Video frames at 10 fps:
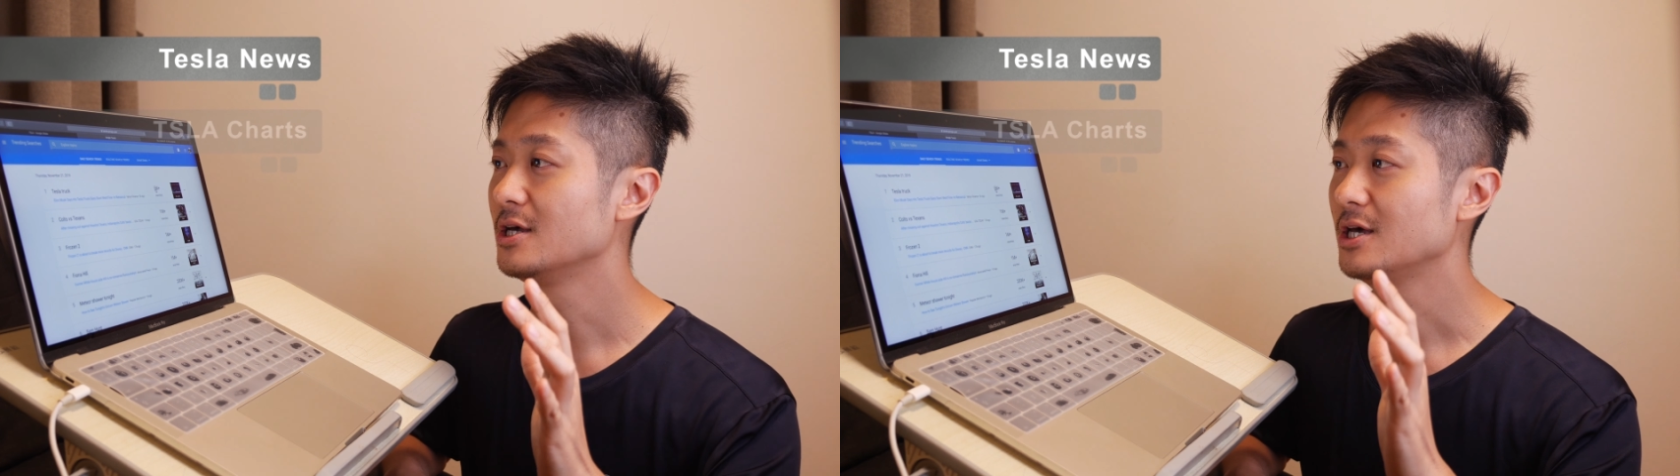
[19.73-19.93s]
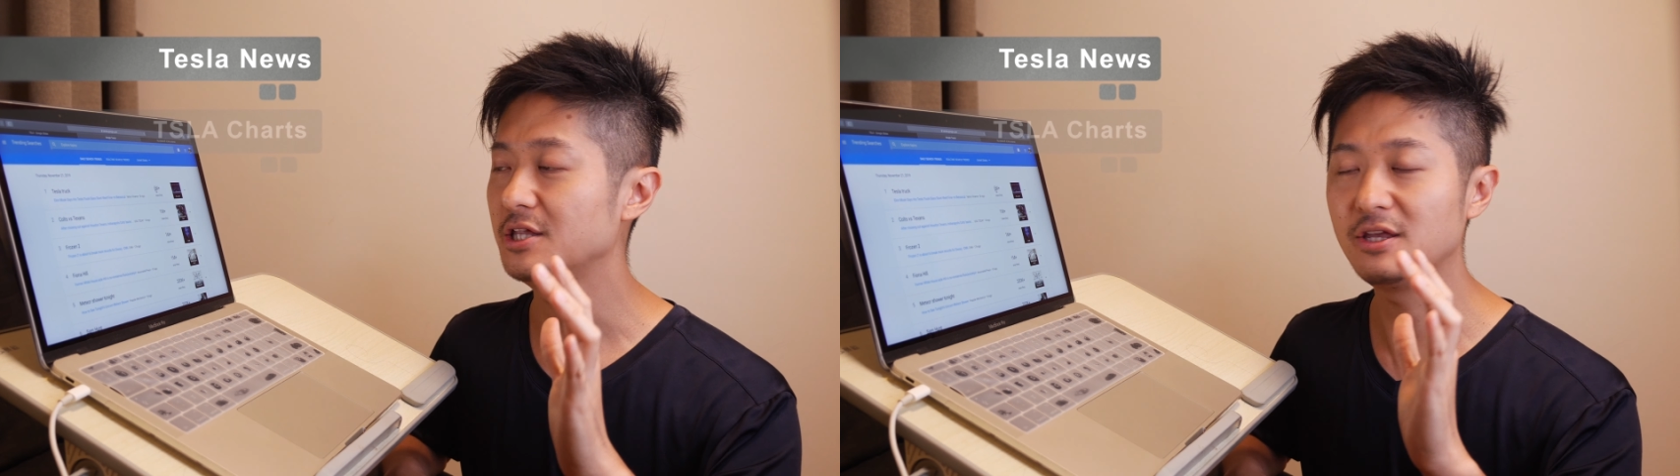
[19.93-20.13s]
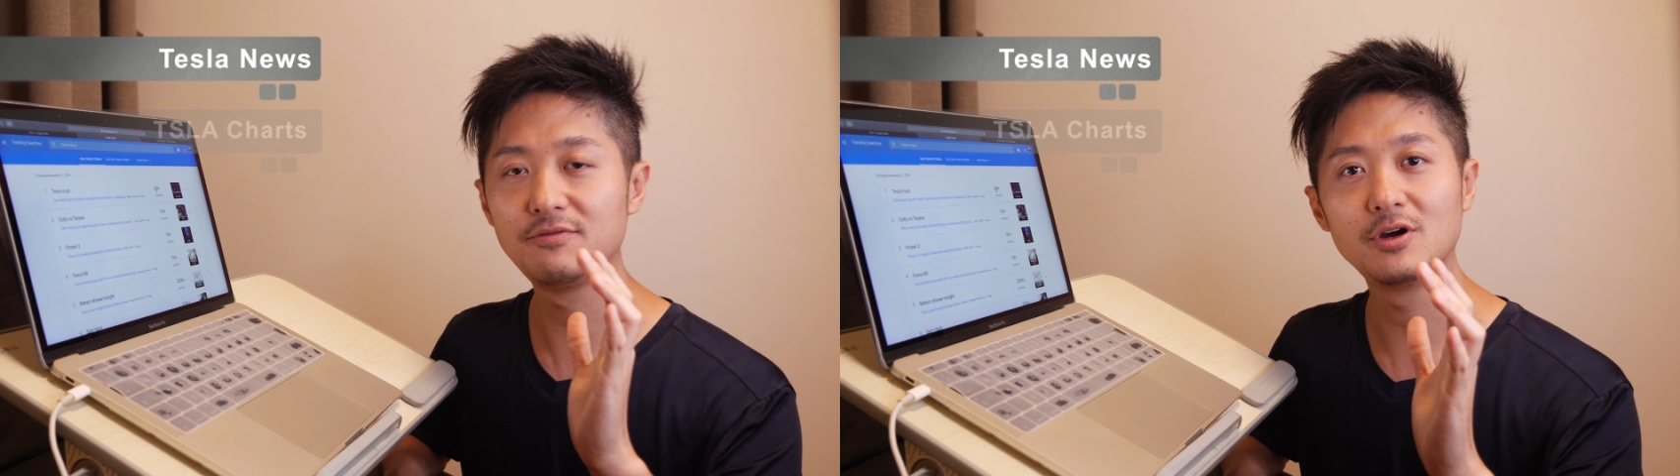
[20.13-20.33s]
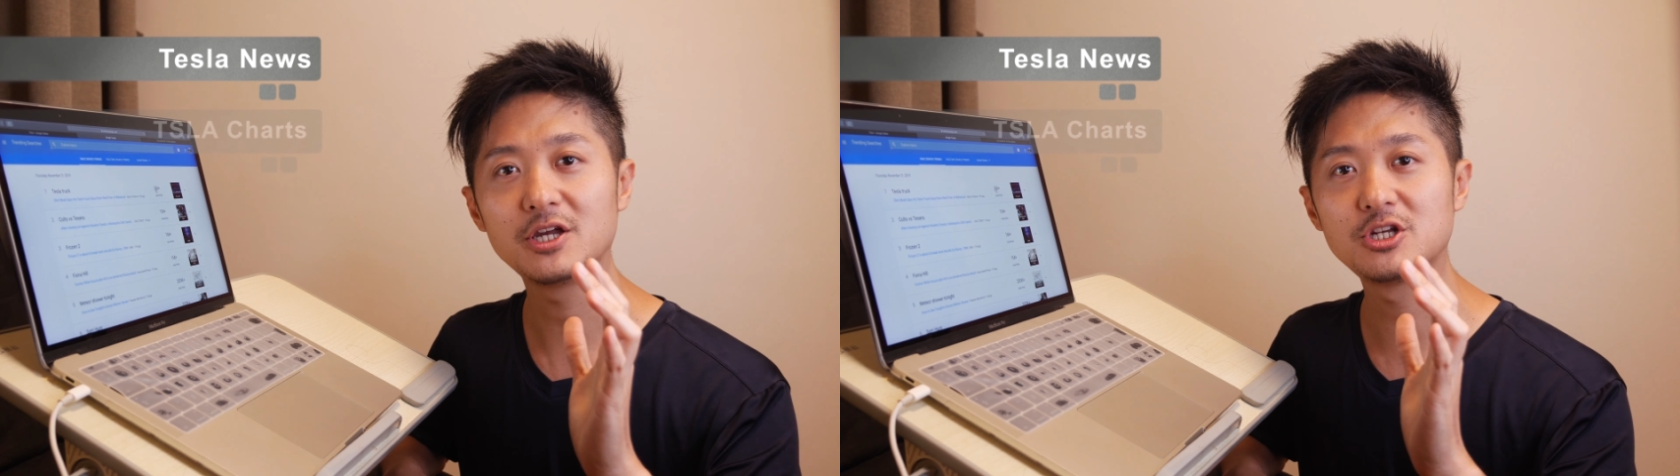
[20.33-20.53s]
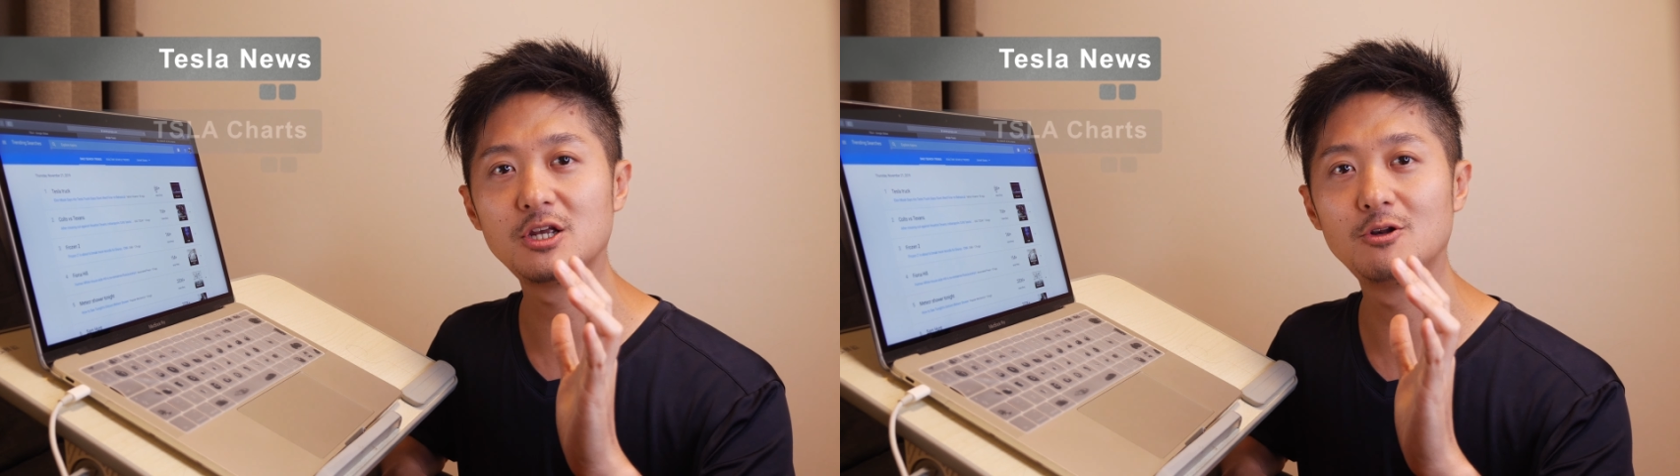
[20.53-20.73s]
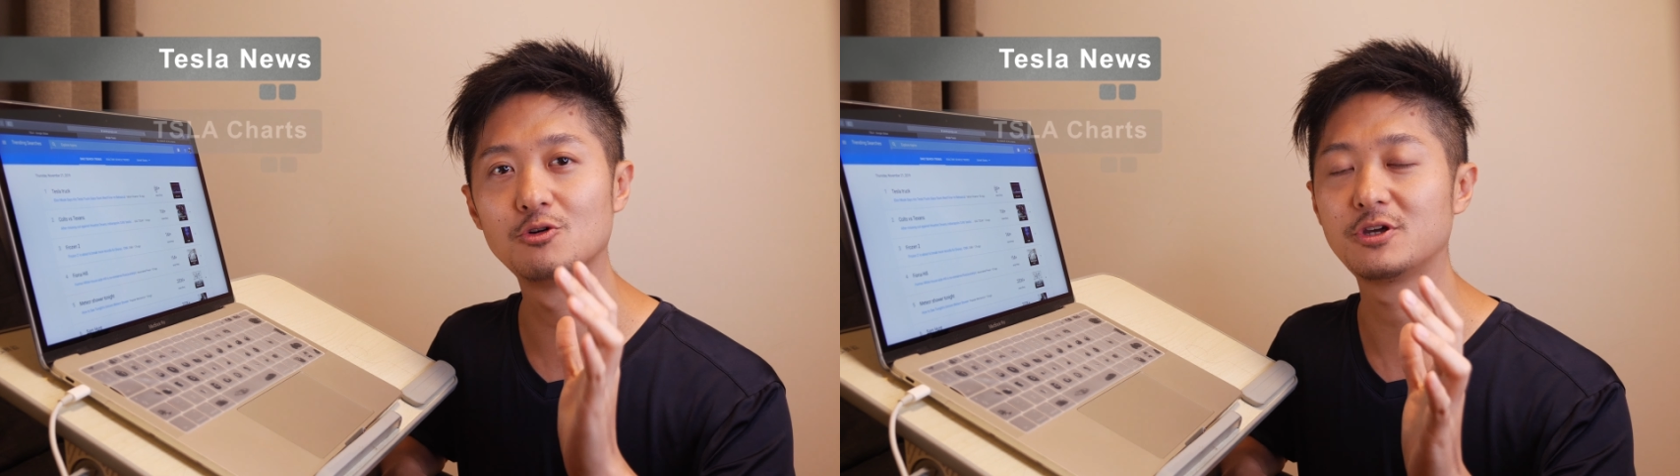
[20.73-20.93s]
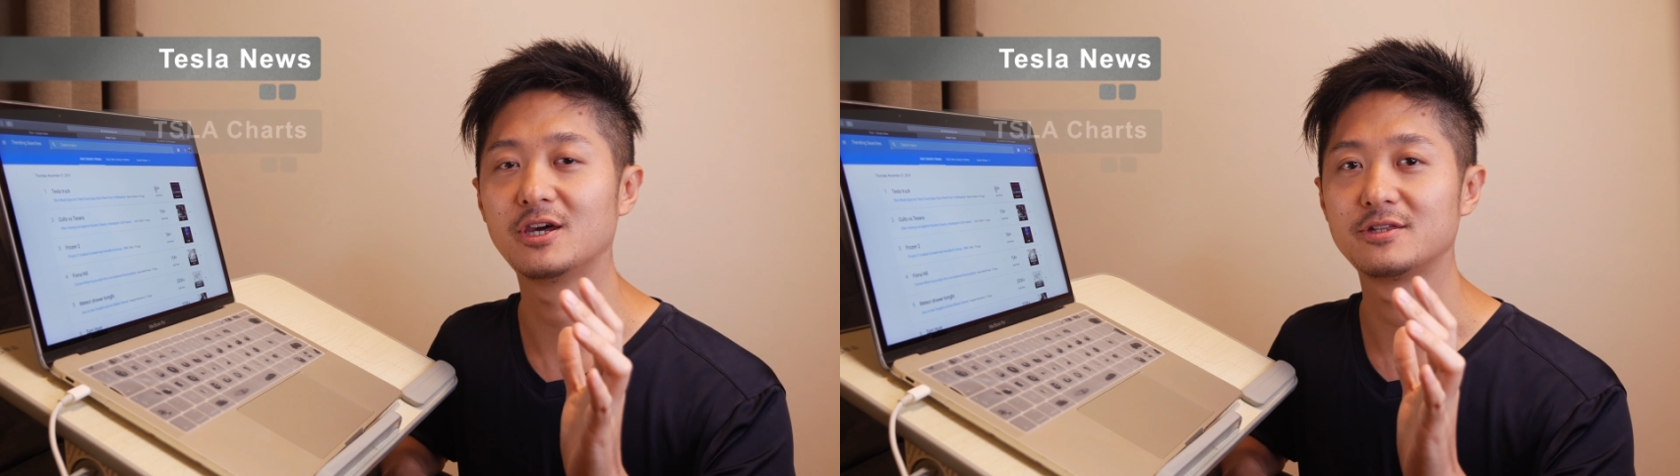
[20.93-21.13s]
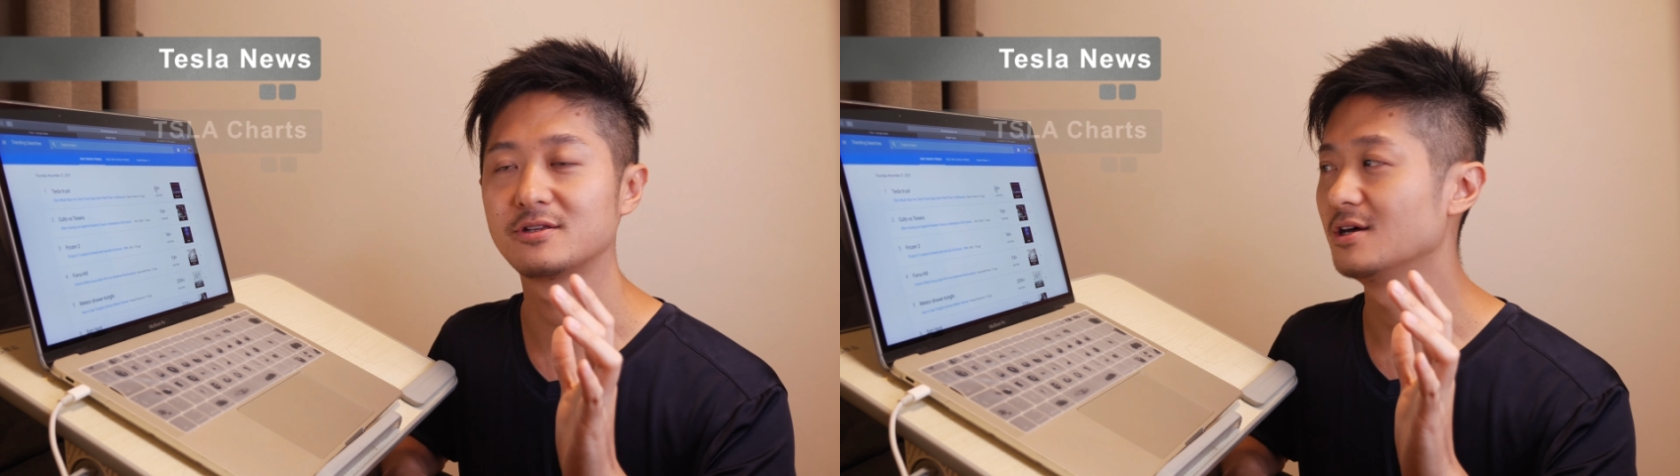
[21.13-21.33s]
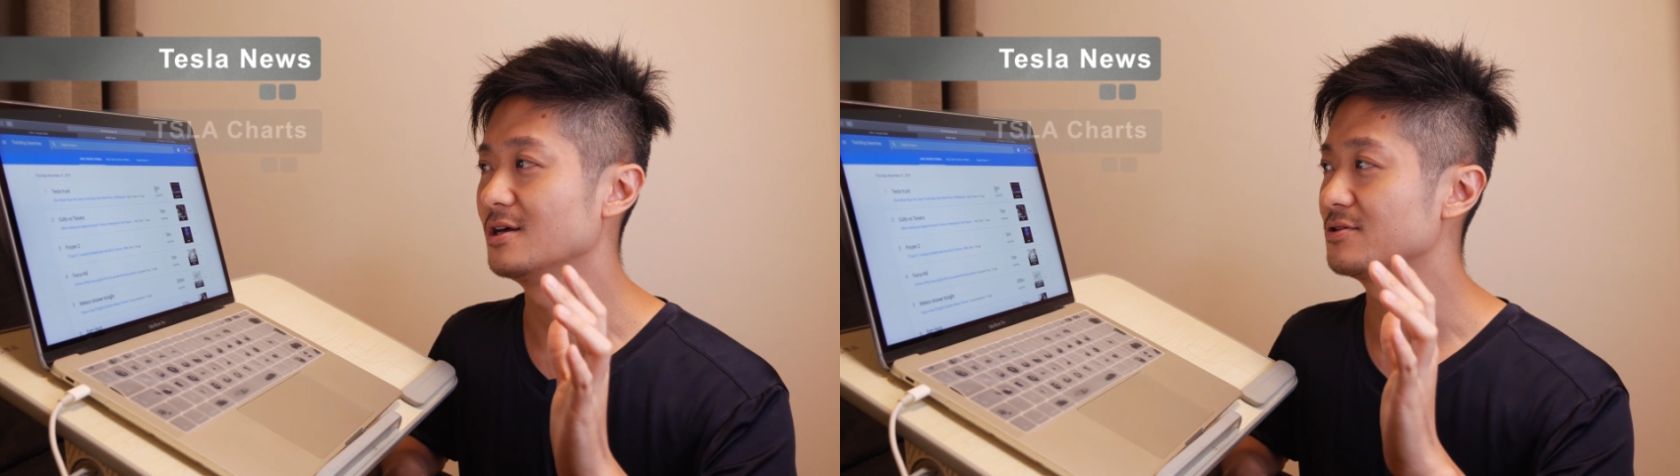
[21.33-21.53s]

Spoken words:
And if you actually look at